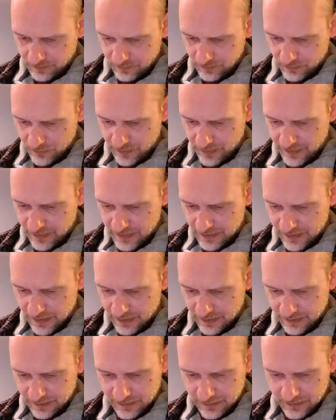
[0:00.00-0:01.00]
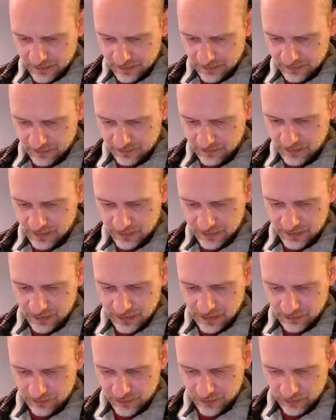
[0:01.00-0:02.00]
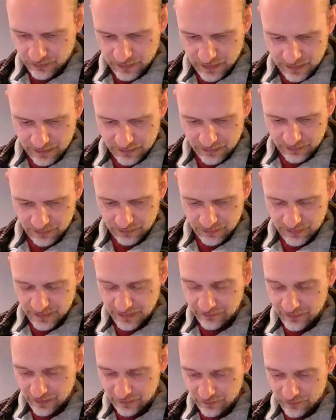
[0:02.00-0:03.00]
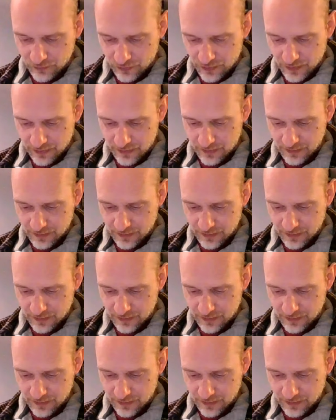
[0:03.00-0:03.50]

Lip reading: 136. No, actually, that was all right. So 74